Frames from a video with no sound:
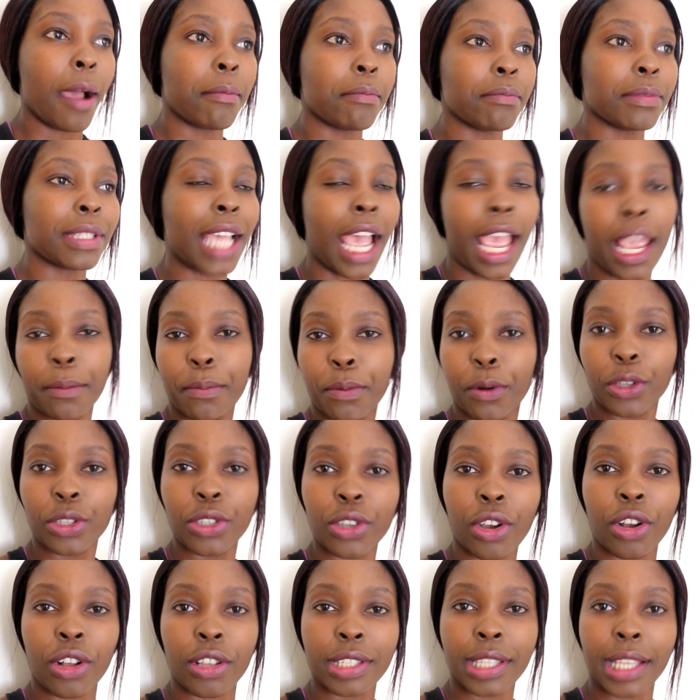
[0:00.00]
diet
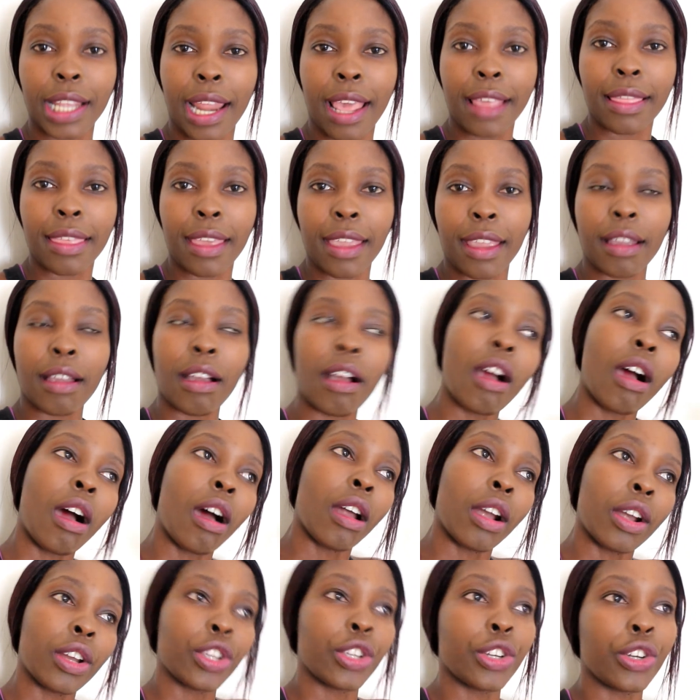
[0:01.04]
protocols that I think
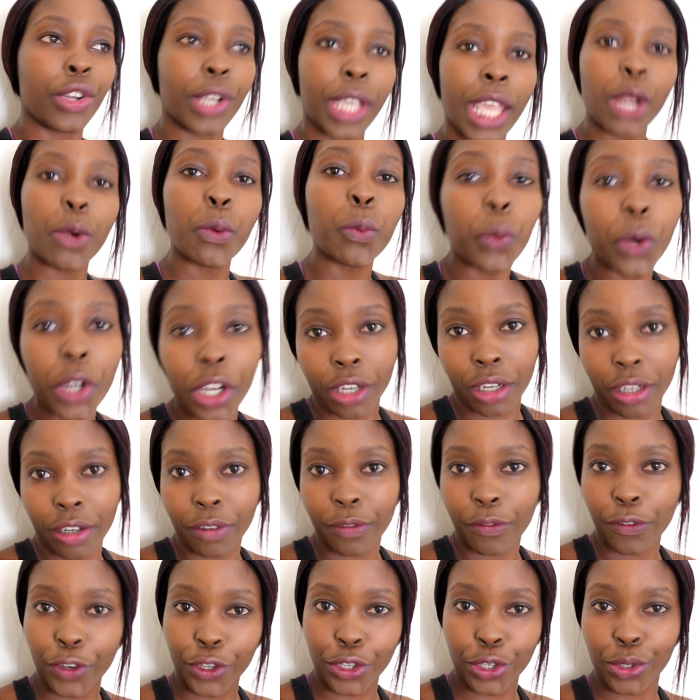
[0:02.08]
are, can work
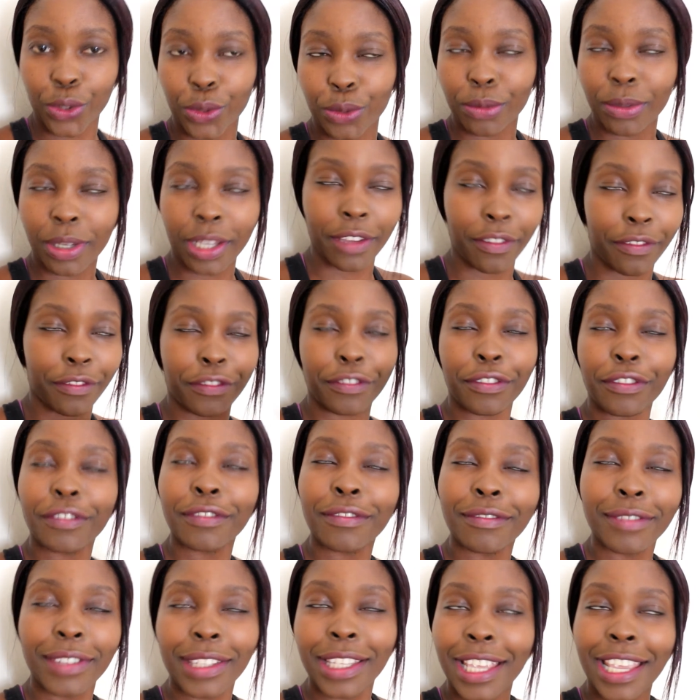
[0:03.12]
for you if
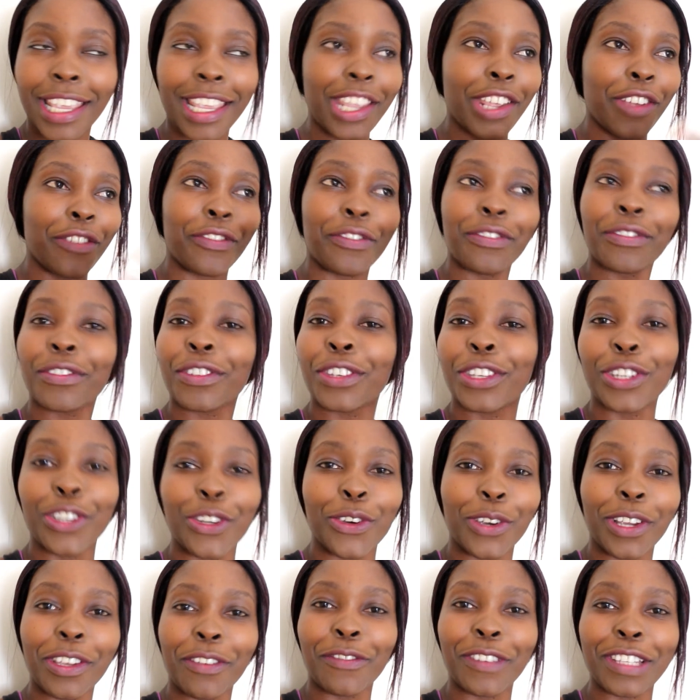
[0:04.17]

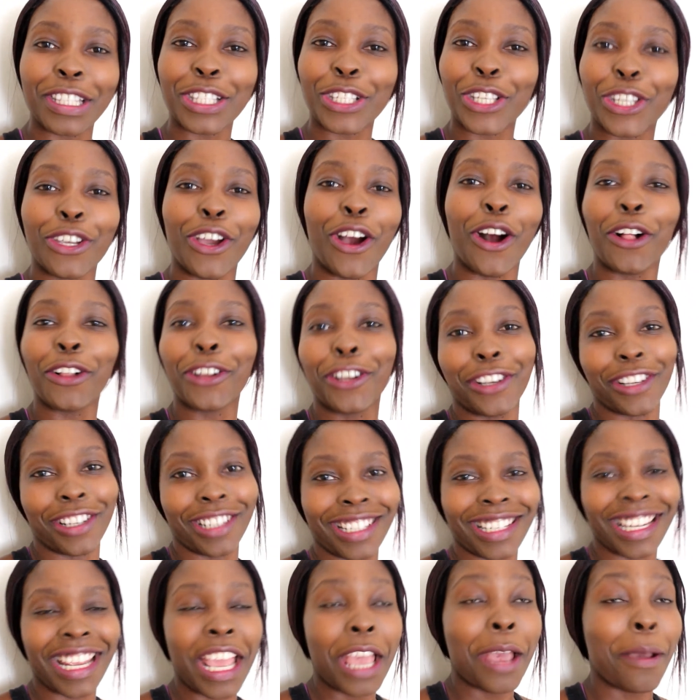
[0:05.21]
it's all good.
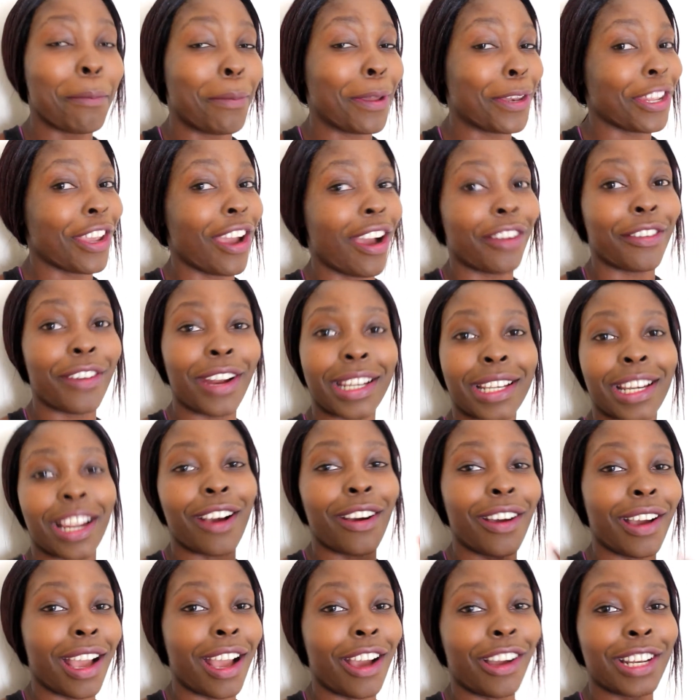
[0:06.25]
But yeah, right now,
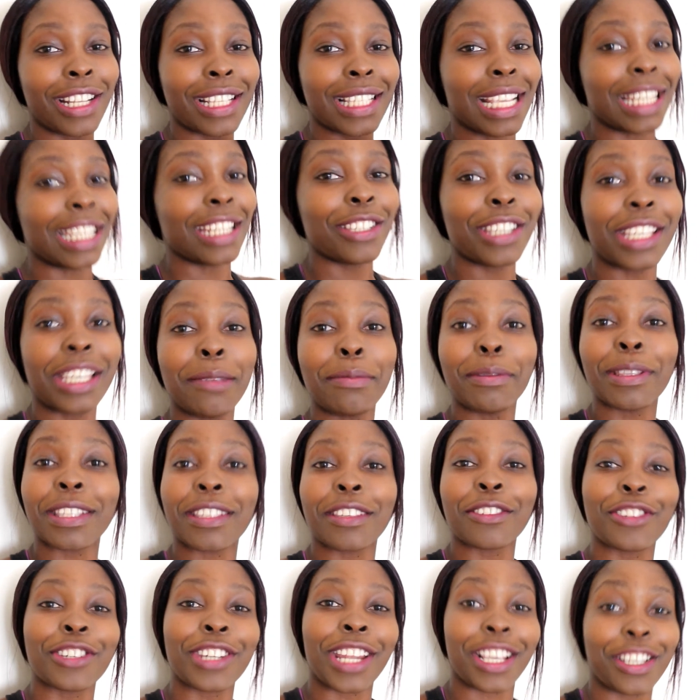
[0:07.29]
honestly, I need to keep this
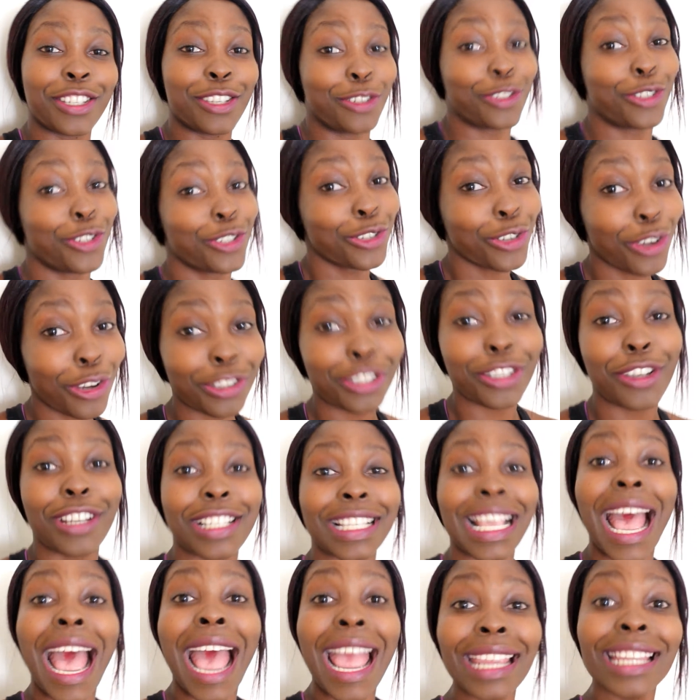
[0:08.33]
introduction short because
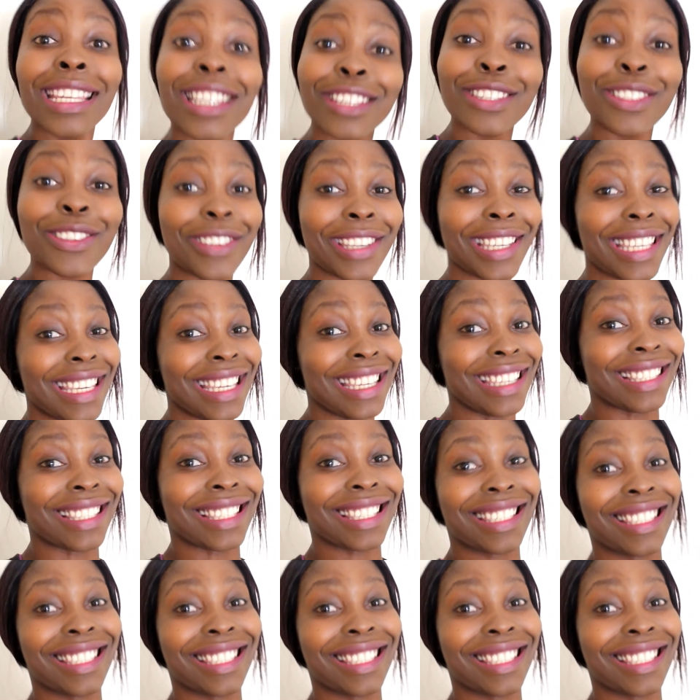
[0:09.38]
I need to eat.